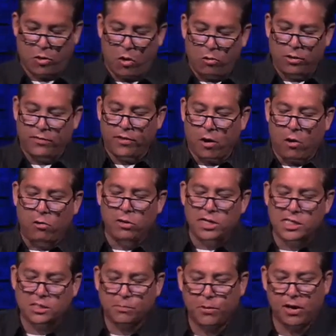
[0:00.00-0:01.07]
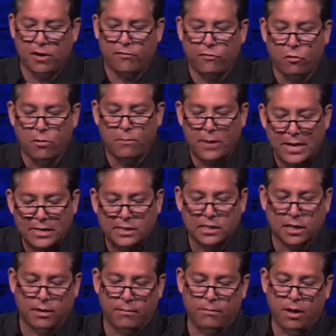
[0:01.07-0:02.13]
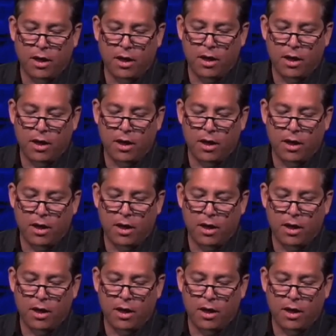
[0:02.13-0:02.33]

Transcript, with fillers: only the Holy Spirit forbids him